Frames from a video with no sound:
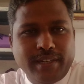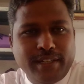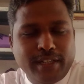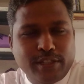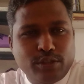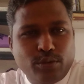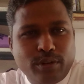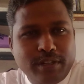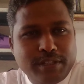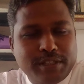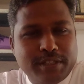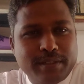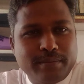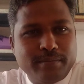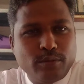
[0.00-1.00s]
dear
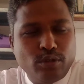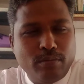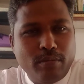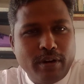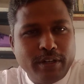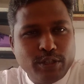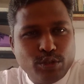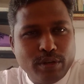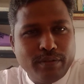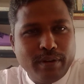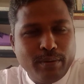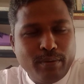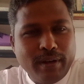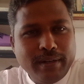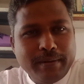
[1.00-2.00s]
students, good morning to
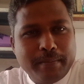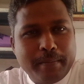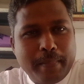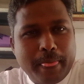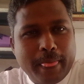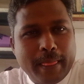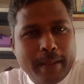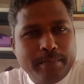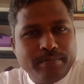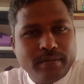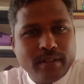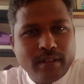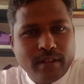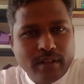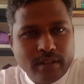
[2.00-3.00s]
everyone.
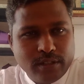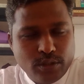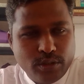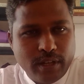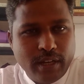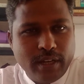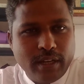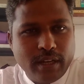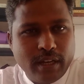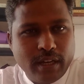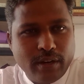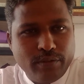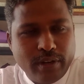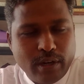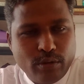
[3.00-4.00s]
Today
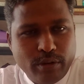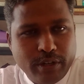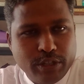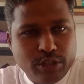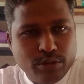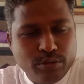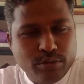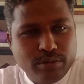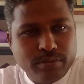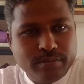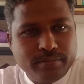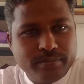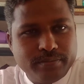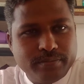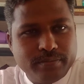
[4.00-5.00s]
we are going to
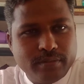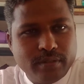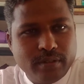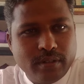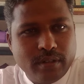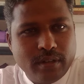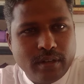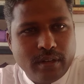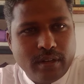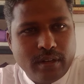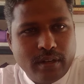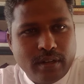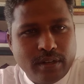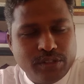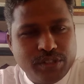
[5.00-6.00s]

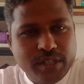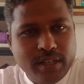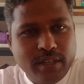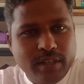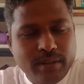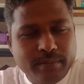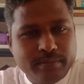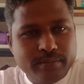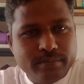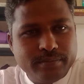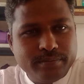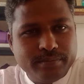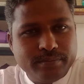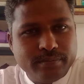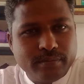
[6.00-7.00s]
see
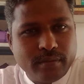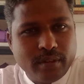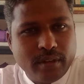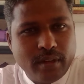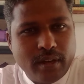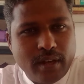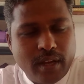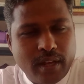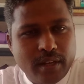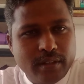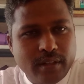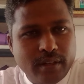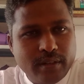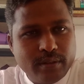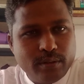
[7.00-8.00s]

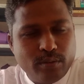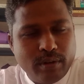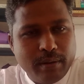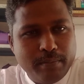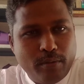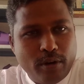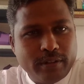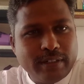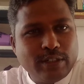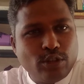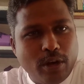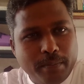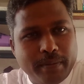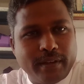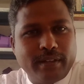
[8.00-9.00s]
another one important
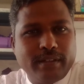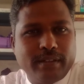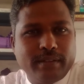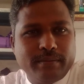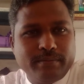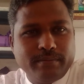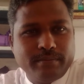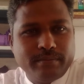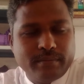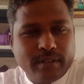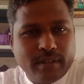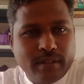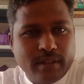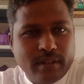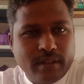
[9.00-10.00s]
topic
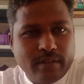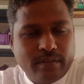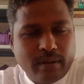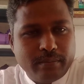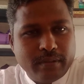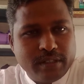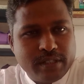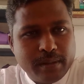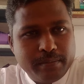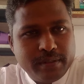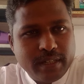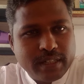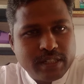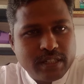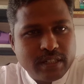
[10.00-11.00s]
from the
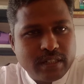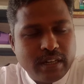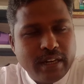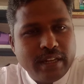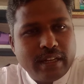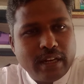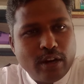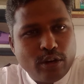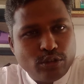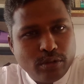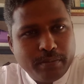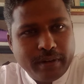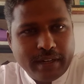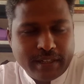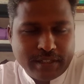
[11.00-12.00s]
subject clinical
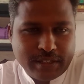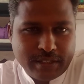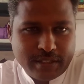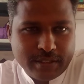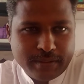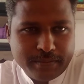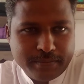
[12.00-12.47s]
orthopedics.